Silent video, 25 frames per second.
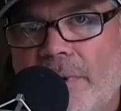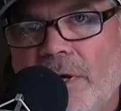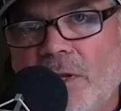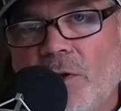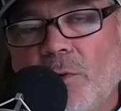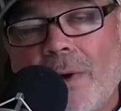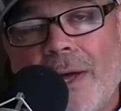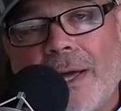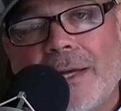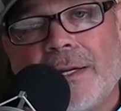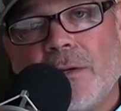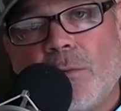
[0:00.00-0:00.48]
By
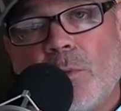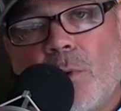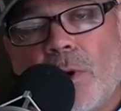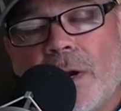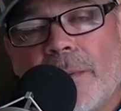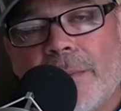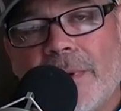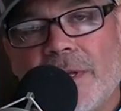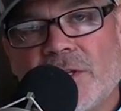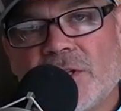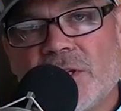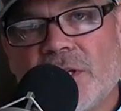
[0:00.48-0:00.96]
the way, I did
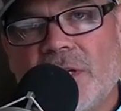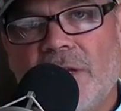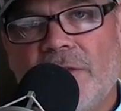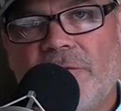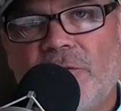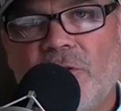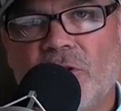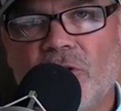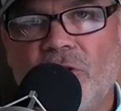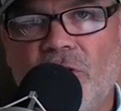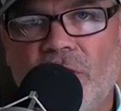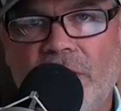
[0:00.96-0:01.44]
wanna mention,
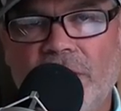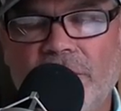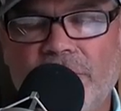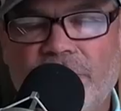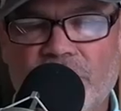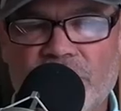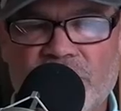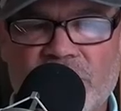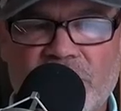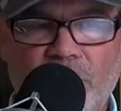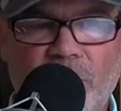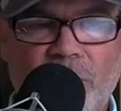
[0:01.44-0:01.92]
if you're looking
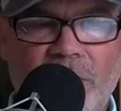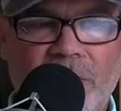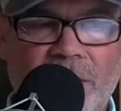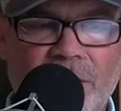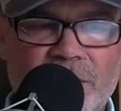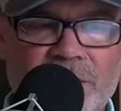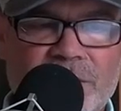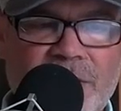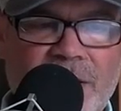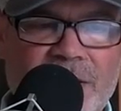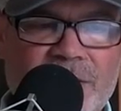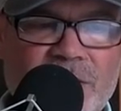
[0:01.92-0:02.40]
for someone
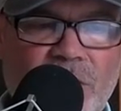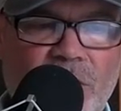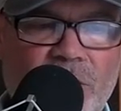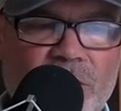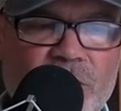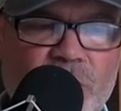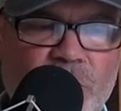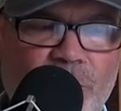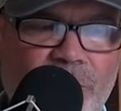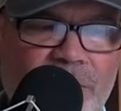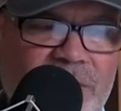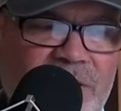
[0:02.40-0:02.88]
else that's
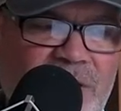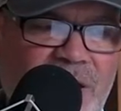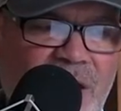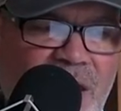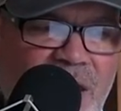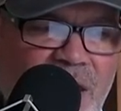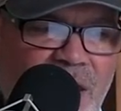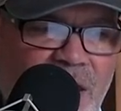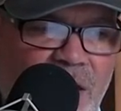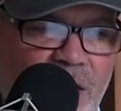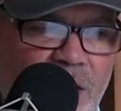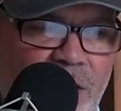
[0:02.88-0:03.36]
also been
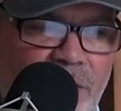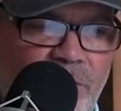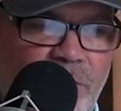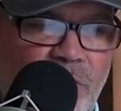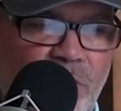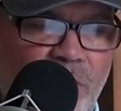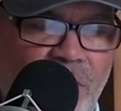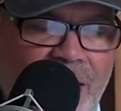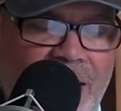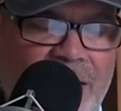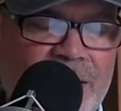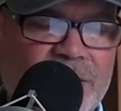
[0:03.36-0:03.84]
taking care of
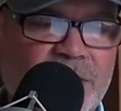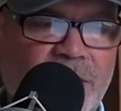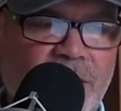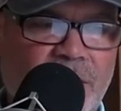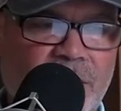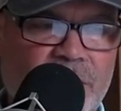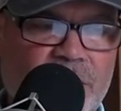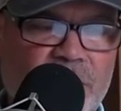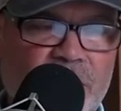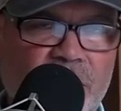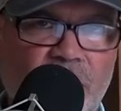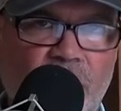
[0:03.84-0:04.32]
grass
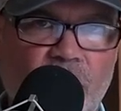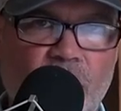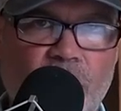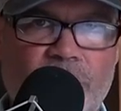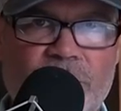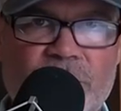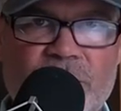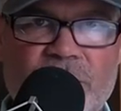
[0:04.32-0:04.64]
on a slope,